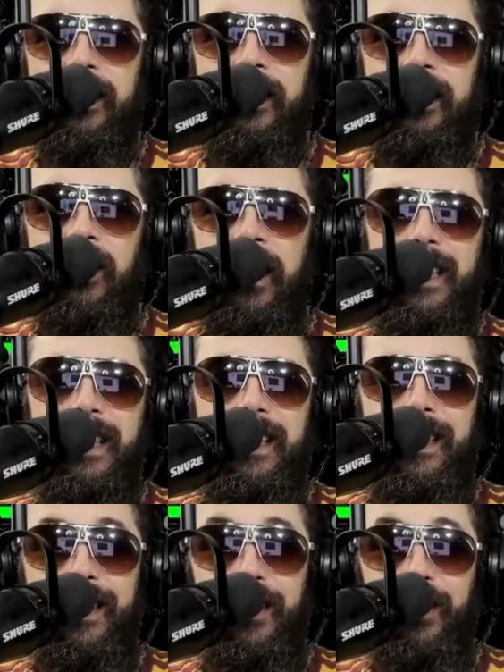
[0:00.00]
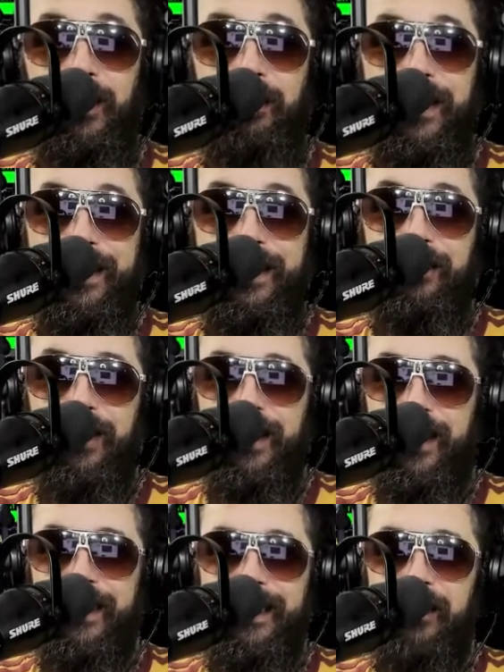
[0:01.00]
You know what? You know, we could go on
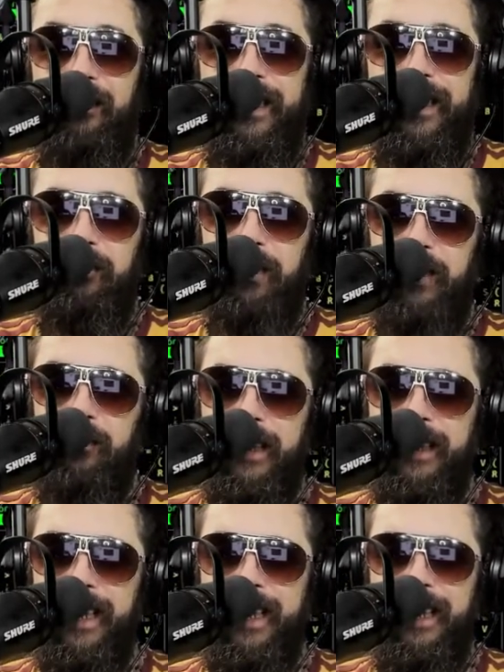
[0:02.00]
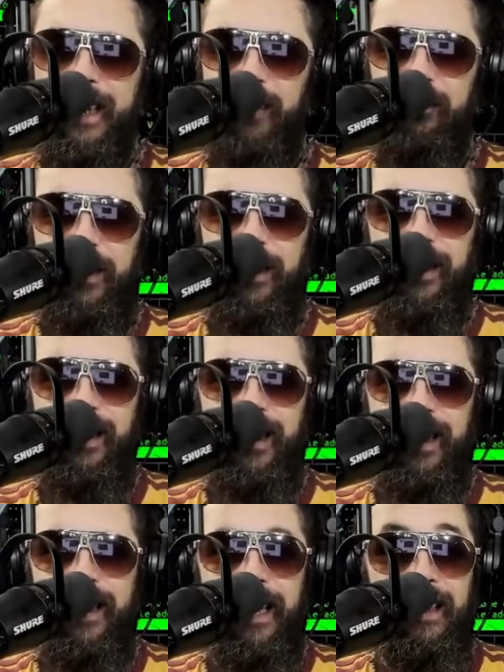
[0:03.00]
all day with these, but I'm going to cut it off here
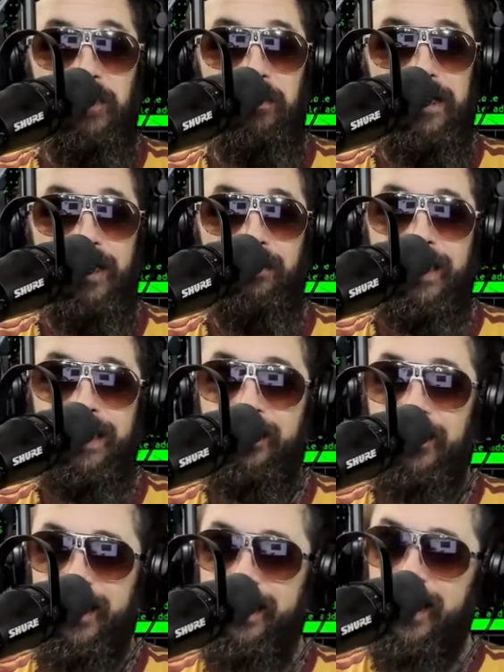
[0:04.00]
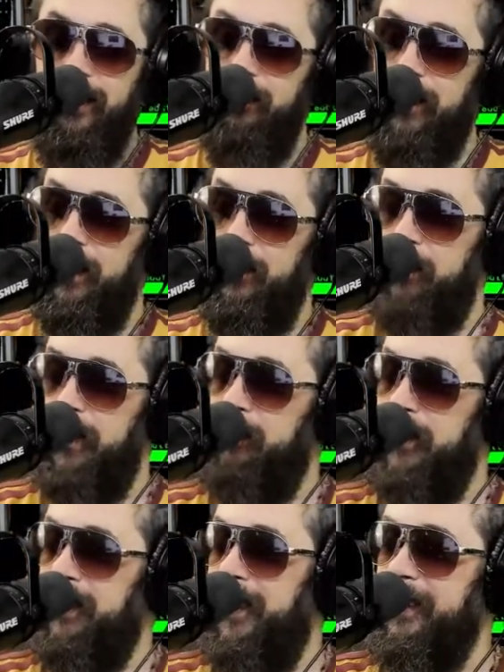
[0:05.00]
and that'll leave us something to do on another video.
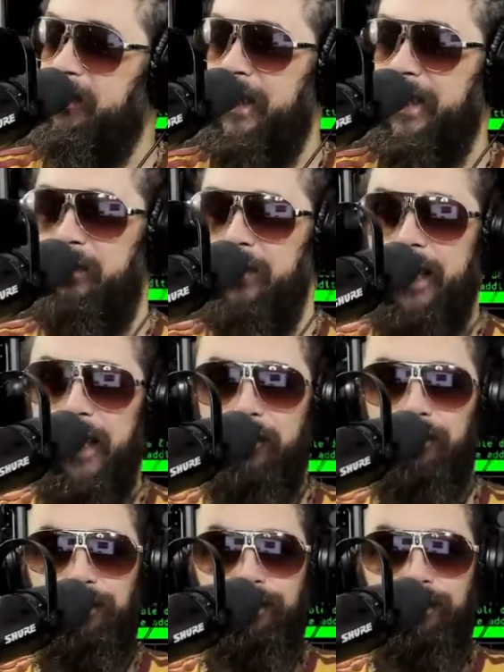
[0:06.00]
Maybe next week sometime.